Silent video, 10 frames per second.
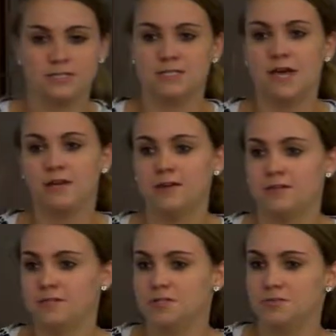
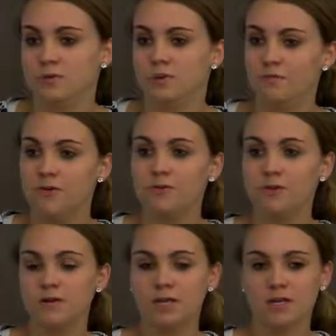decided to give you
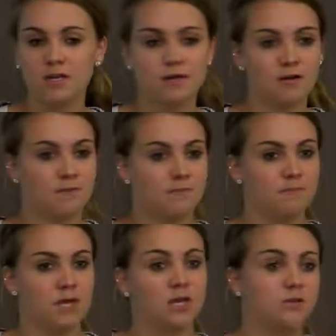their kidney.
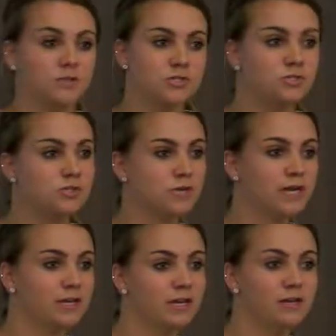And if you do donate
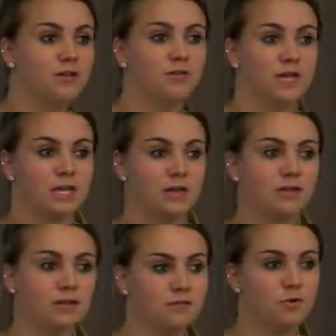a kidney, you can
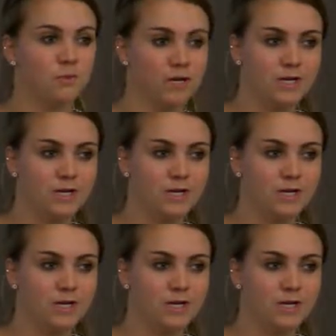live with one